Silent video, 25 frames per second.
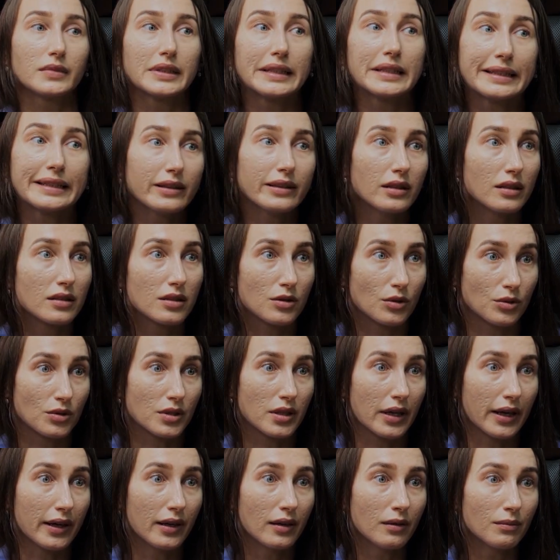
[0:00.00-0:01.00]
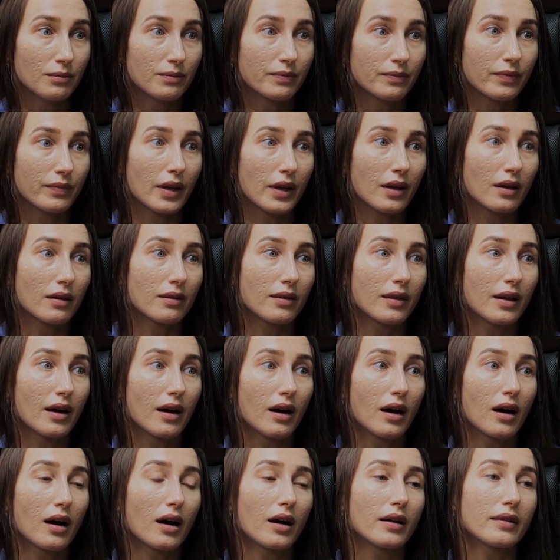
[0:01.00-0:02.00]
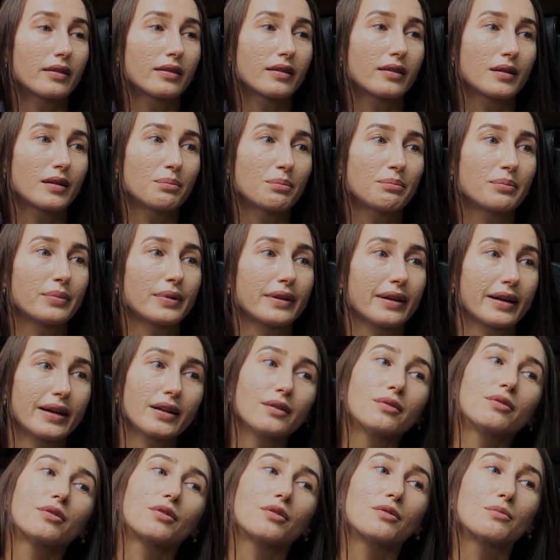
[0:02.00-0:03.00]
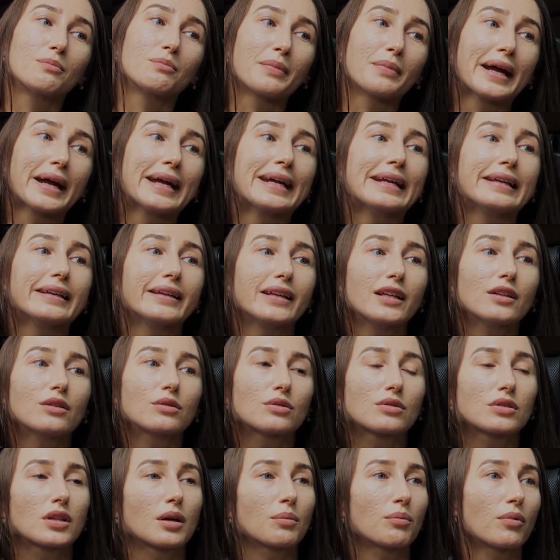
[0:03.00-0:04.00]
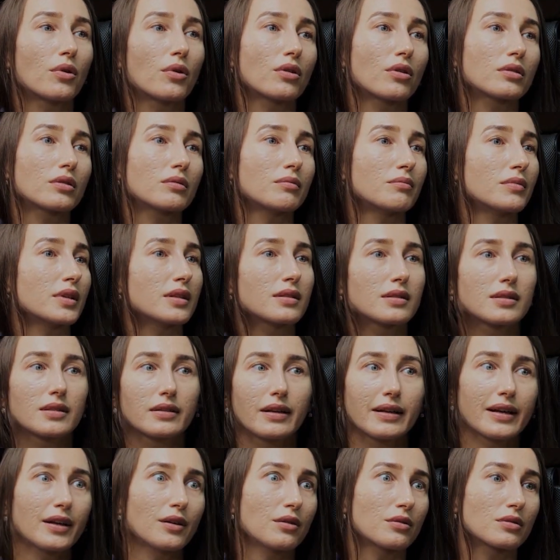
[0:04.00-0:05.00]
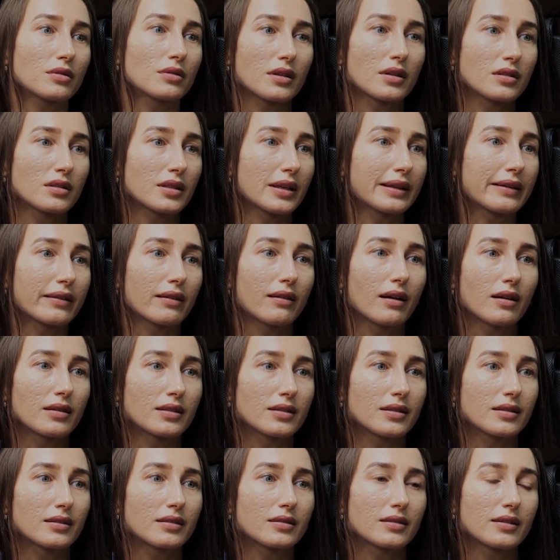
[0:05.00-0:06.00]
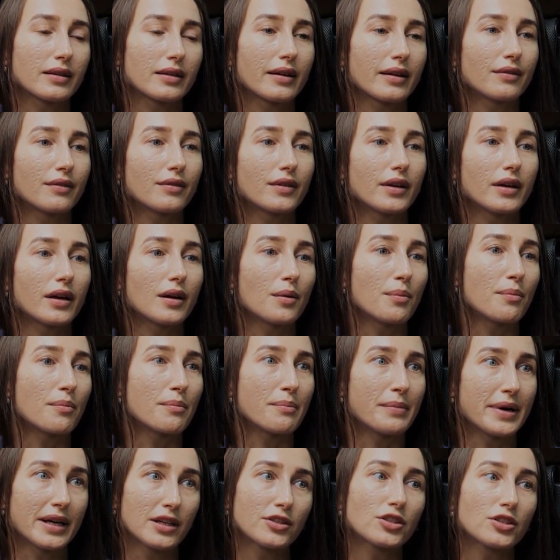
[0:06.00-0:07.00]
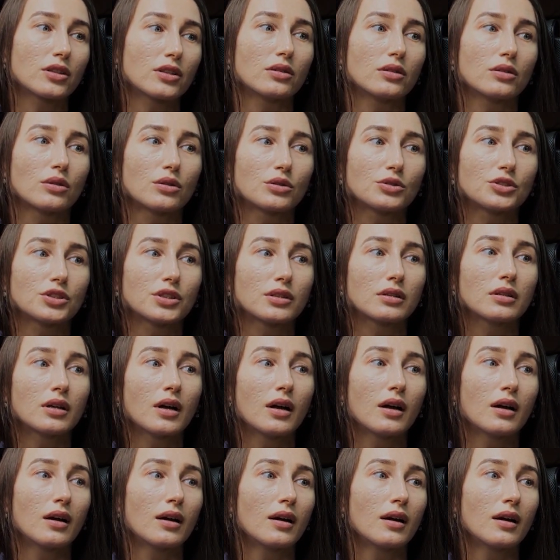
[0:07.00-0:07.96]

Needless to say that the platform may need to support miscellaneous asset classes and their matching logic